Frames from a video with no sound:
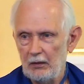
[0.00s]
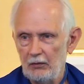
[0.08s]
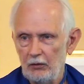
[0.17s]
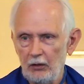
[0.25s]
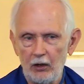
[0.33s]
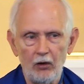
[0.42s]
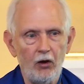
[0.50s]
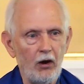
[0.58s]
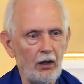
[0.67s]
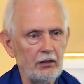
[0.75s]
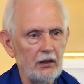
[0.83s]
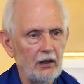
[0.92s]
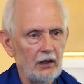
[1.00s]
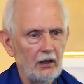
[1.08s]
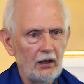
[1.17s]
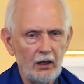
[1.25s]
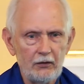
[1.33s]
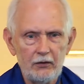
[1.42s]
cloth,
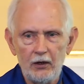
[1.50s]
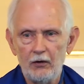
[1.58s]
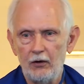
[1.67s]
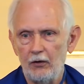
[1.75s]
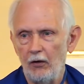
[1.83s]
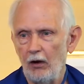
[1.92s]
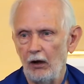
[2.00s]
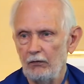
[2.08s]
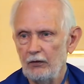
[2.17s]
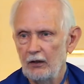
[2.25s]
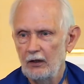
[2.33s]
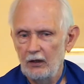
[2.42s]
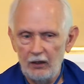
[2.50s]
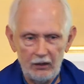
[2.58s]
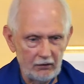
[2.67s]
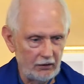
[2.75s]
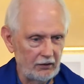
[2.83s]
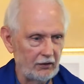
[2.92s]
and tear it off. And
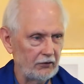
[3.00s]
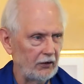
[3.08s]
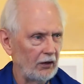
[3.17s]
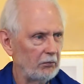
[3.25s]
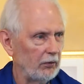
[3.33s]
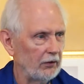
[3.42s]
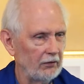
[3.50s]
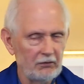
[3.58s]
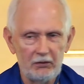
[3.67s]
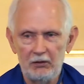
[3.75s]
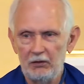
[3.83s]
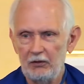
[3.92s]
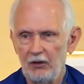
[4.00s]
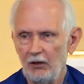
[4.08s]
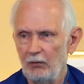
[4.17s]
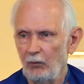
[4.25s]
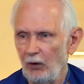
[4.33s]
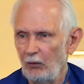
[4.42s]
the disciple said,
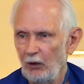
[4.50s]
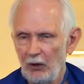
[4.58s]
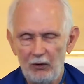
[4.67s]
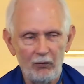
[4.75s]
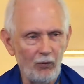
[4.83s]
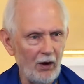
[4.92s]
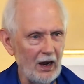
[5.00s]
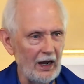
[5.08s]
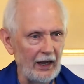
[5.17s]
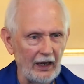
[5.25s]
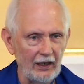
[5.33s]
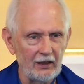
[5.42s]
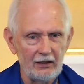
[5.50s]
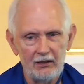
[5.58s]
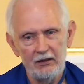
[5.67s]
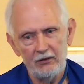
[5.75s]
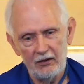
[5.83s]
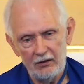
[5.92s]
well, why? And
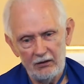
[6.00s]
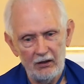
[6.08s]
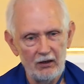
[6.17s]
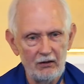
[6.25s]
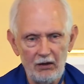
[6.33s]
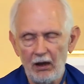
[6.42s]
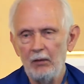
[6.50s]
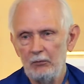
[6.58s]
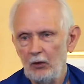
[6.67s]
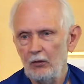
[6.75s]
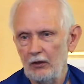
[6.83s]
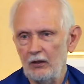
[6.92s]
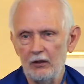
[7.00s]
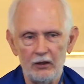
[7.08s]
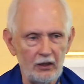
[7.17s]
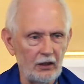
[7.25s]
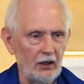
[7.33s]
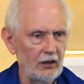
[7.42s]
he said, oh, I'm going to
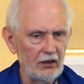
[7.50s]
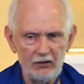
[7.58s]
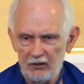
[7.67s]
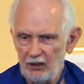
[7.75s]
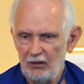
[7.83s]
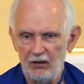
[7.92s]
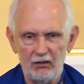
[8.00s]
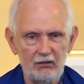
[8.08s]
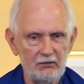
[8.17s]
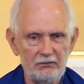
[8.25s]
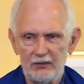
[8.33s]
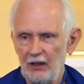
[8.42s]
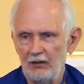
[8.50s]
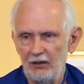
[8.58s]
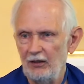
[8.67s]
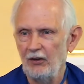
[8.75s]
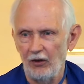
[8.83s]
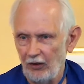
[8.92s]
need it. He said, oh,
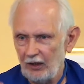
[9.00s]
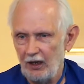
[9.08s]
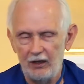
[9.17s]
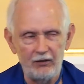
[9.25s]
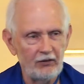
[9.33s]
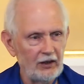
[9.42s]
you know, he kind of